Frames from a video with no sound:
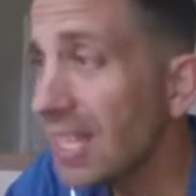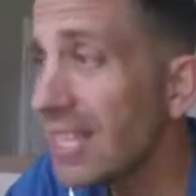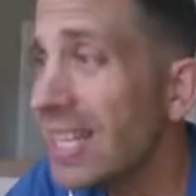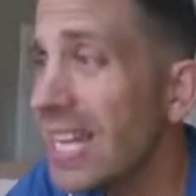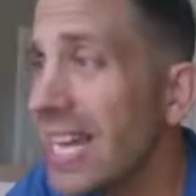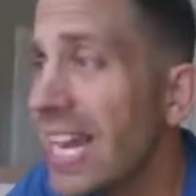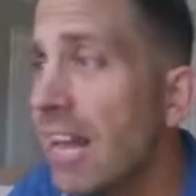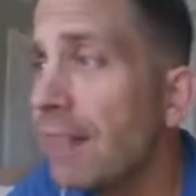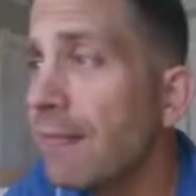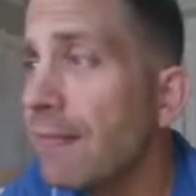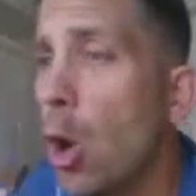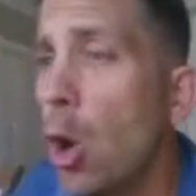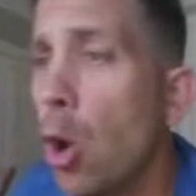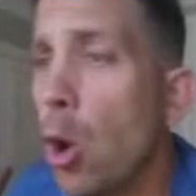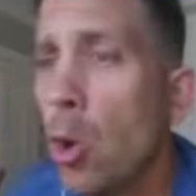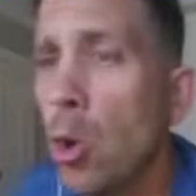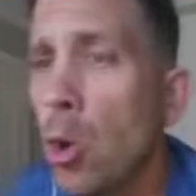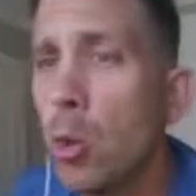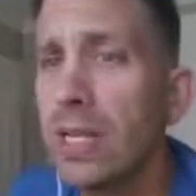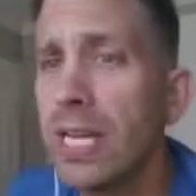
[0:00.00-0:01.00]
that have
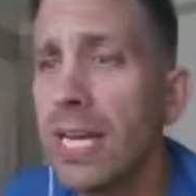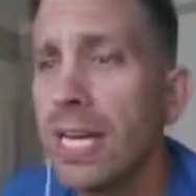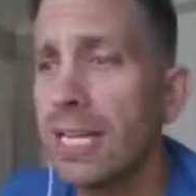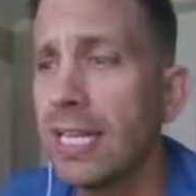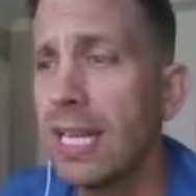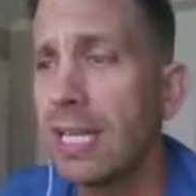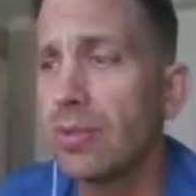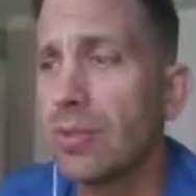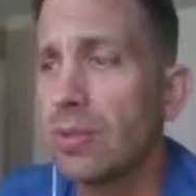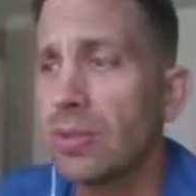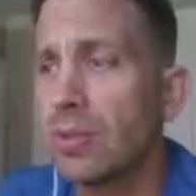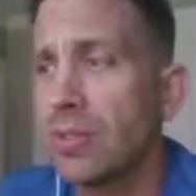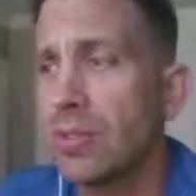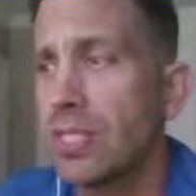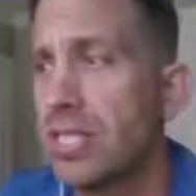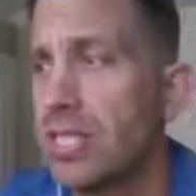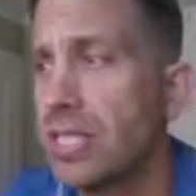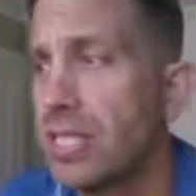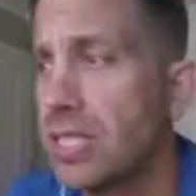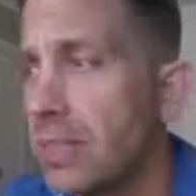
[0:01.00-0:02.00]
old electrical
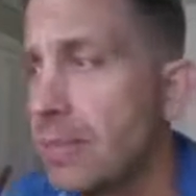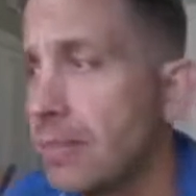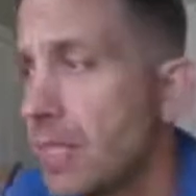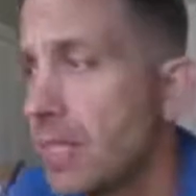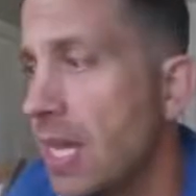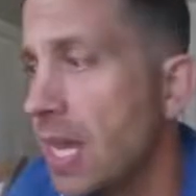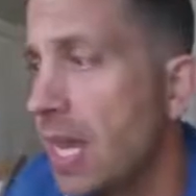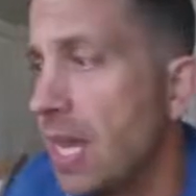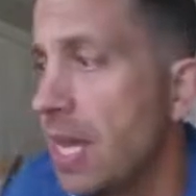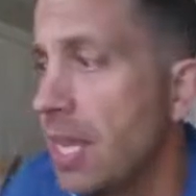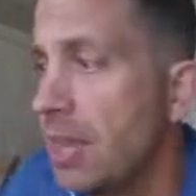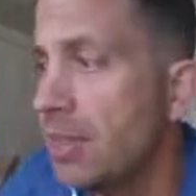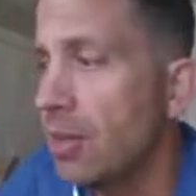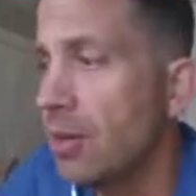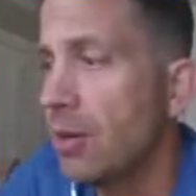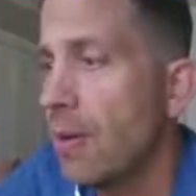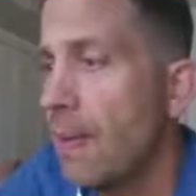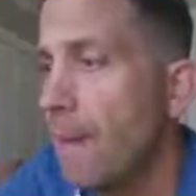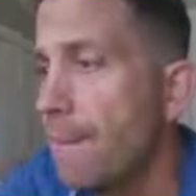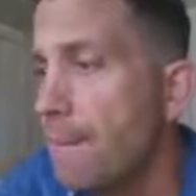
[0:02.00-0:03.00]
systems.
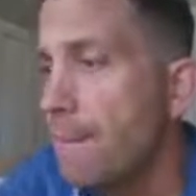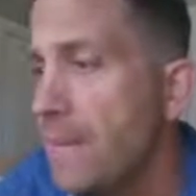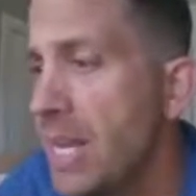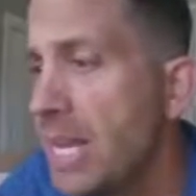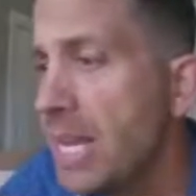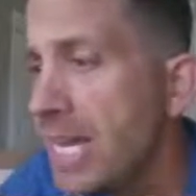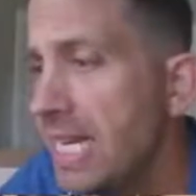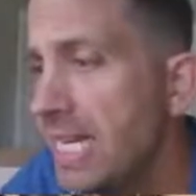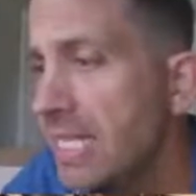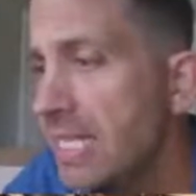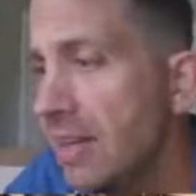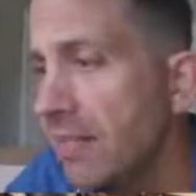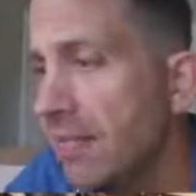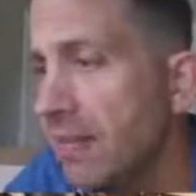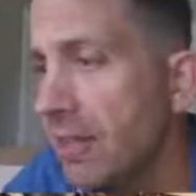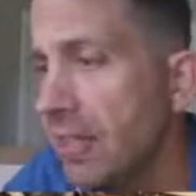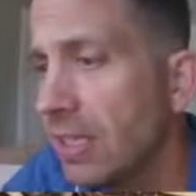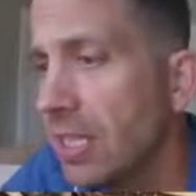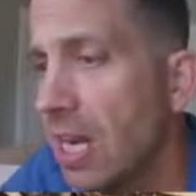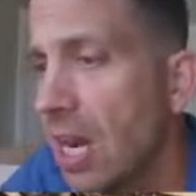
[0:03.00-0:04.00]
There are many
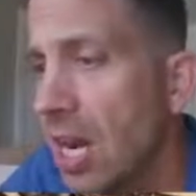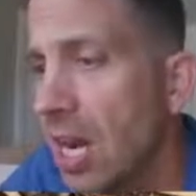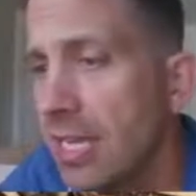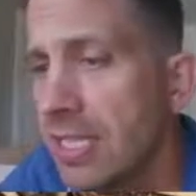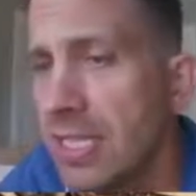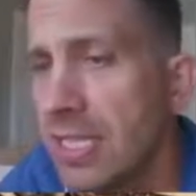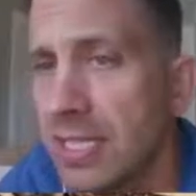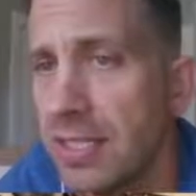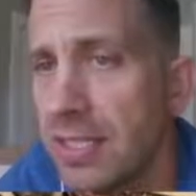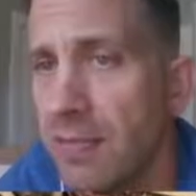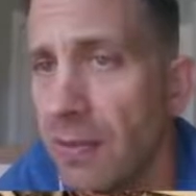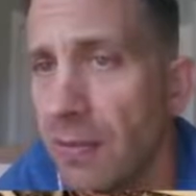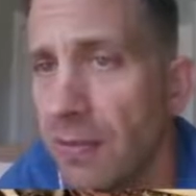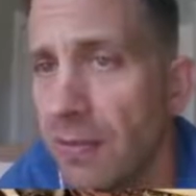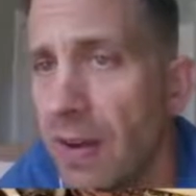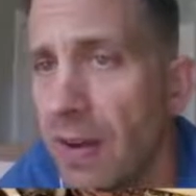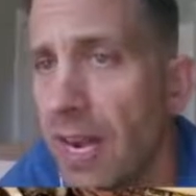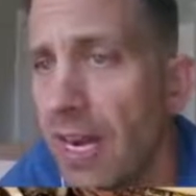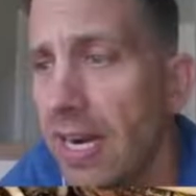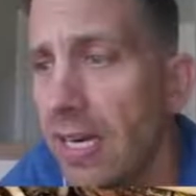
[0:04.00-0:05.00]
different causes for
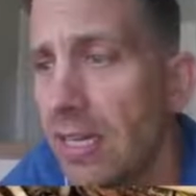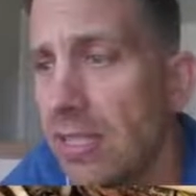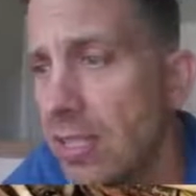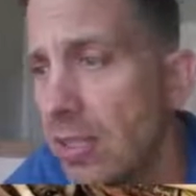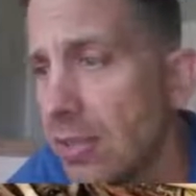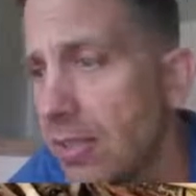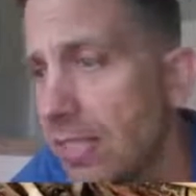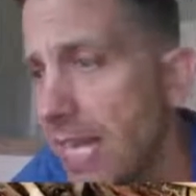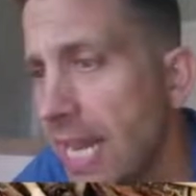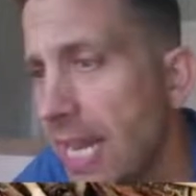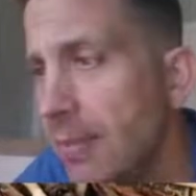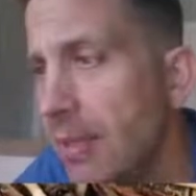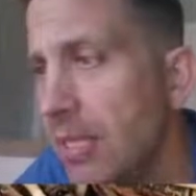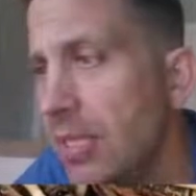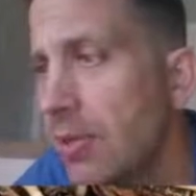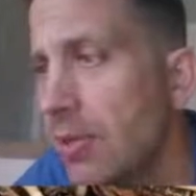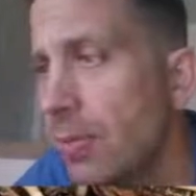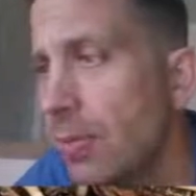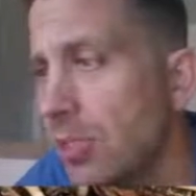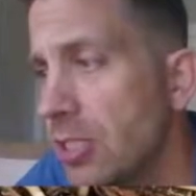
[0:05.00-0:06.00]
fires or
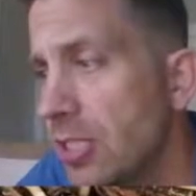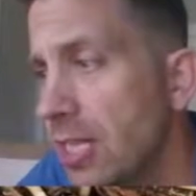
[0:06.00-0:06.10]
damage or